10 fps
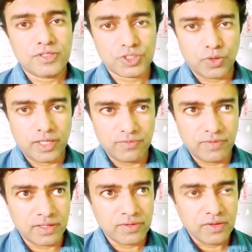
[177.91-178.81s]
soil.
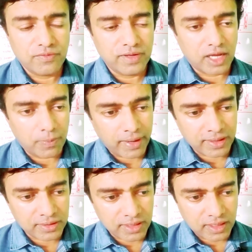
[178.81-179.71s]
When we are
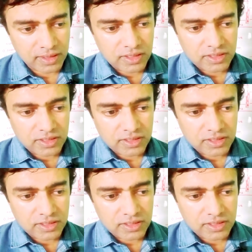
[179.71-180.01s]
applying the